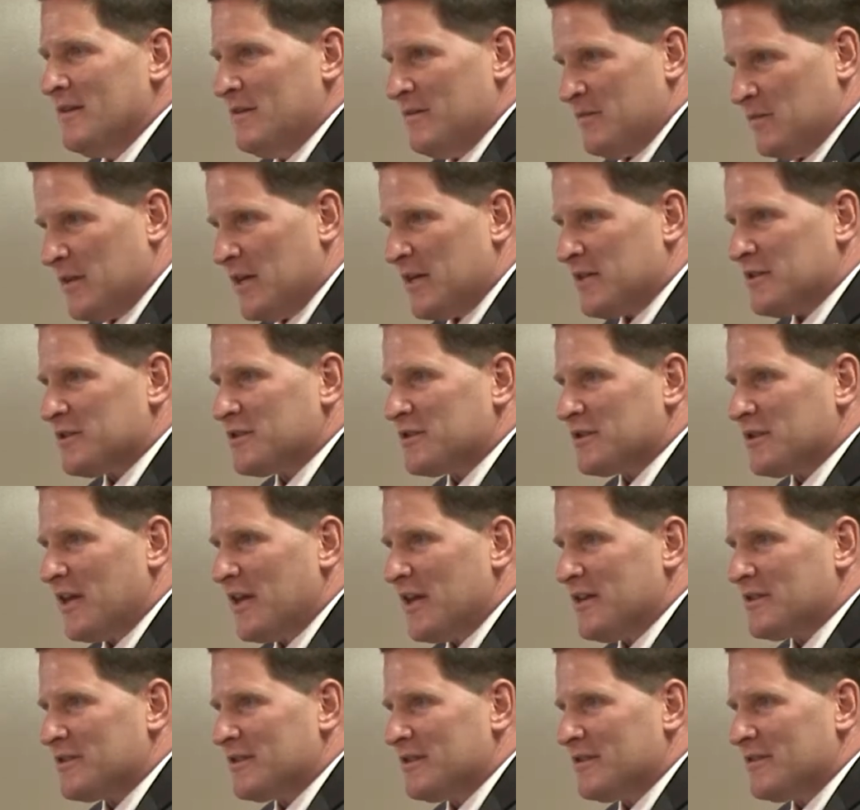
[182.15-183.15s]

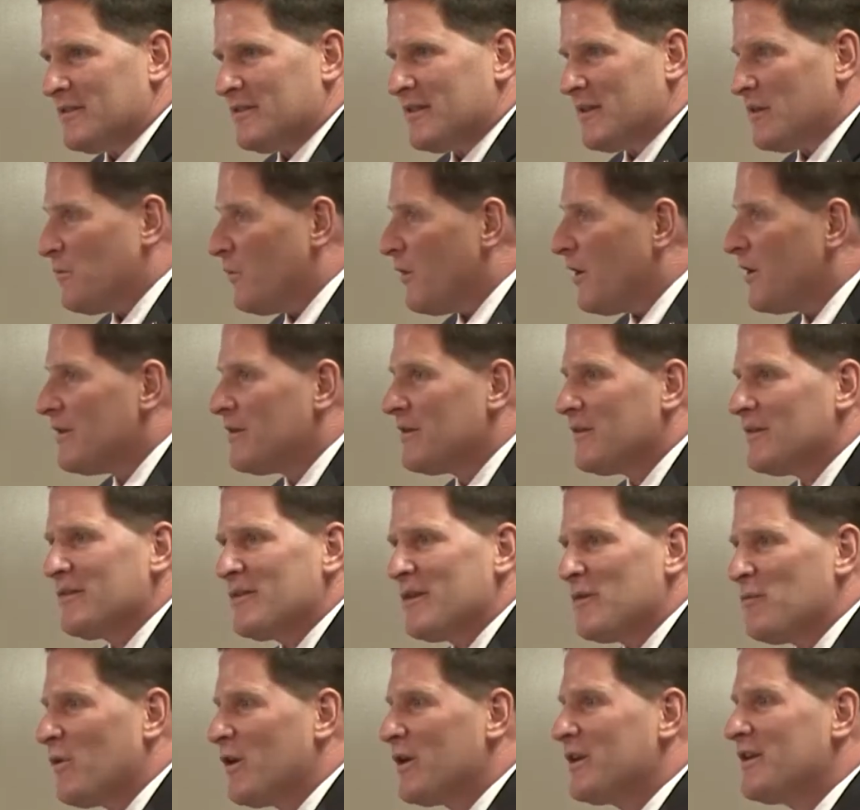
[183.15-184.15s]
legislation. It
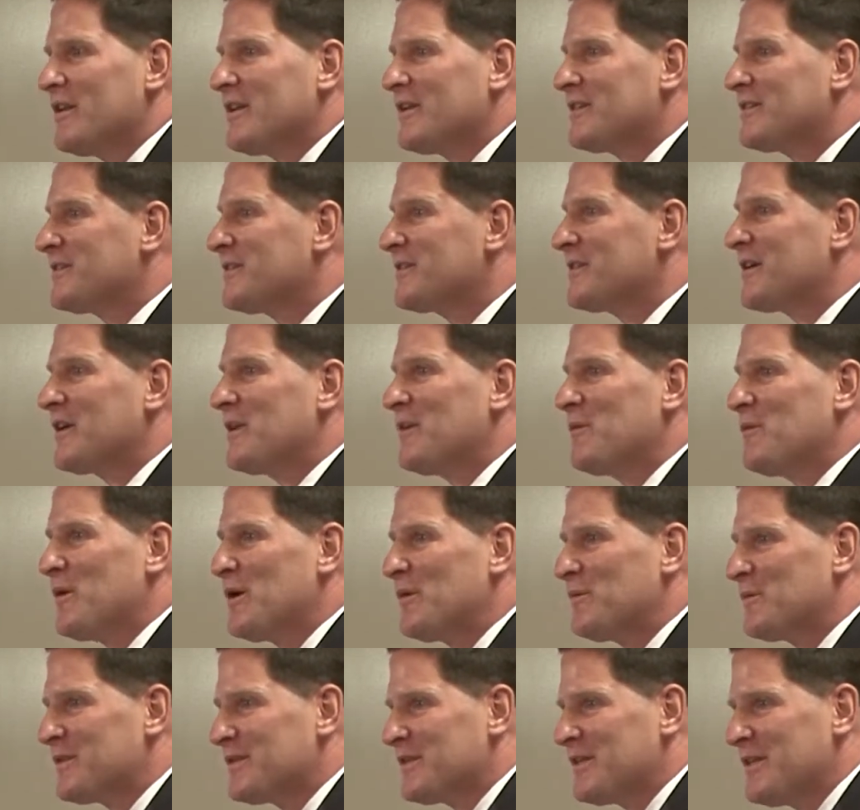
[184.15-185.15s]
wasn't necessarily
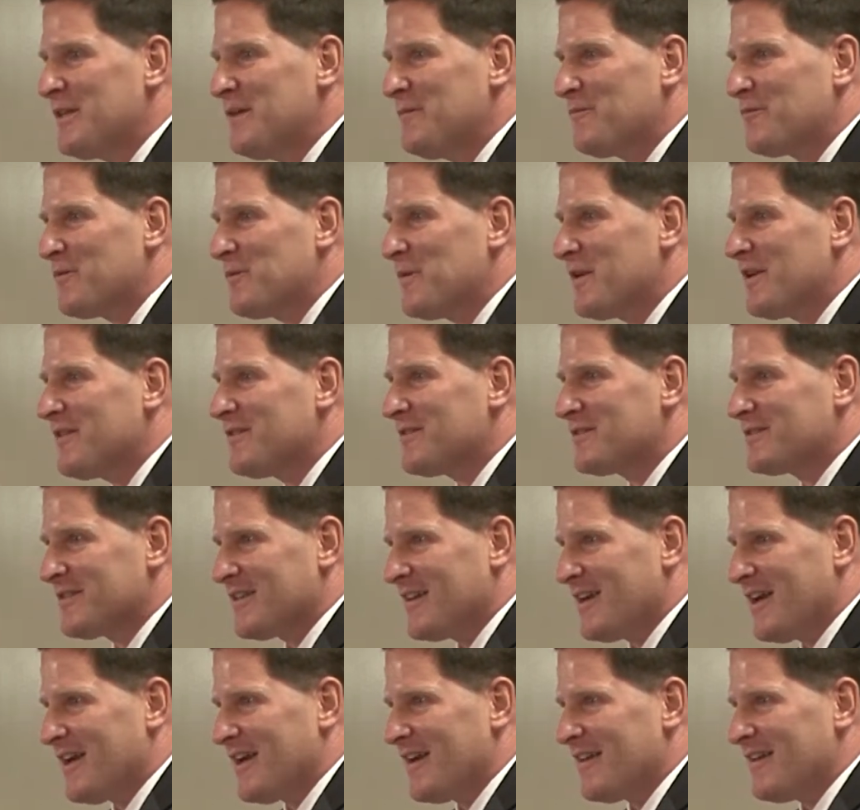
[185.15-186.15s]
well received from the other
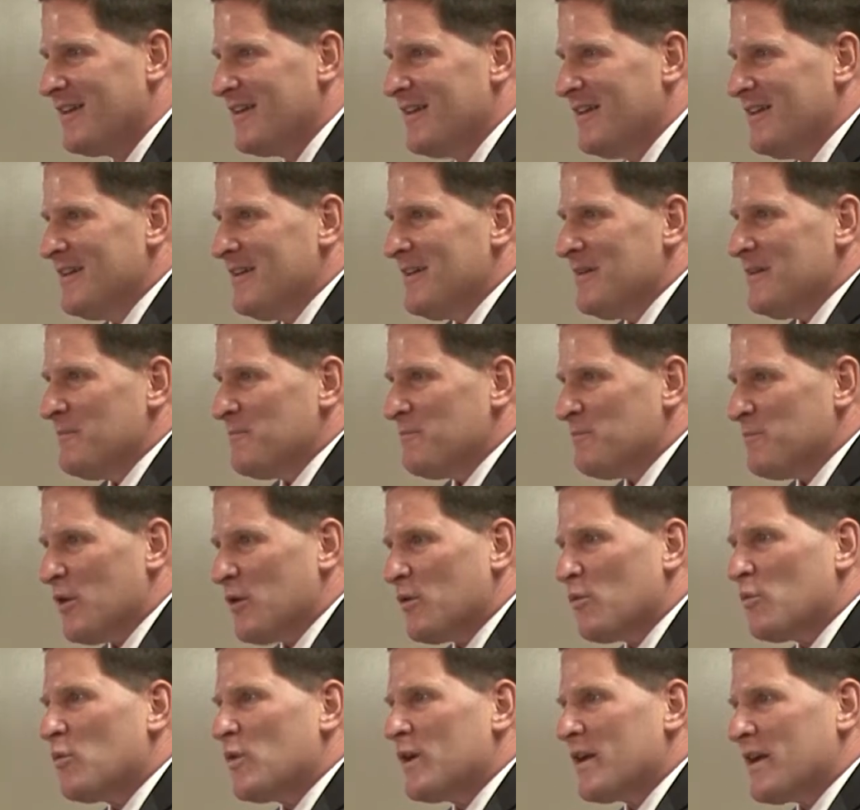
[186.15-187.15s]
side,
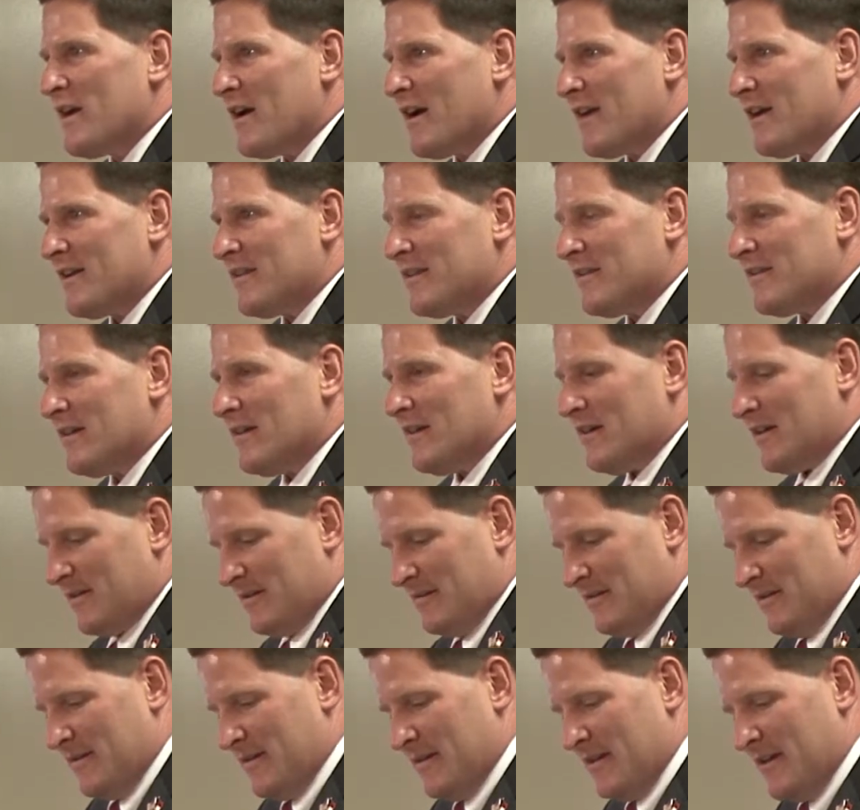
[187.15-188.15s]
but we got it done.
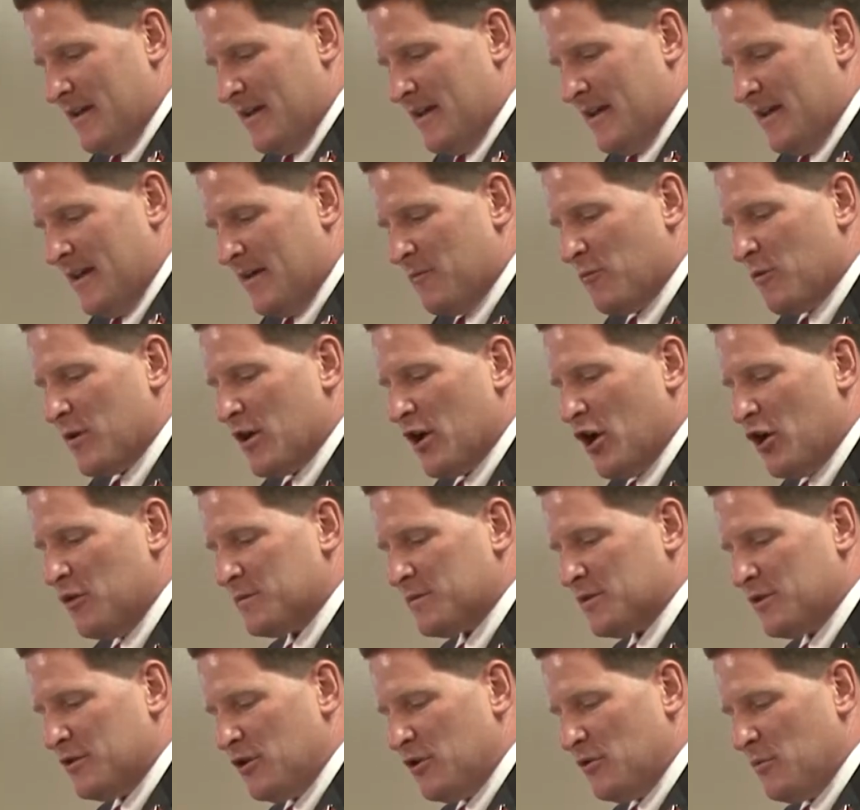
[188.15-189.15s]
We hope
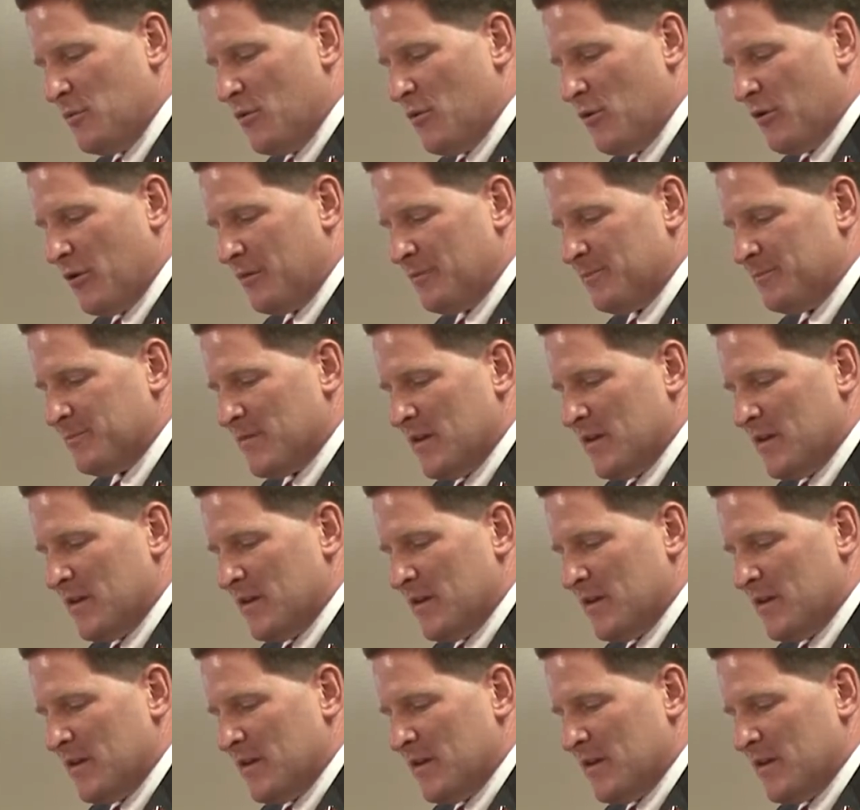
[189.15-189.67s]
to do more.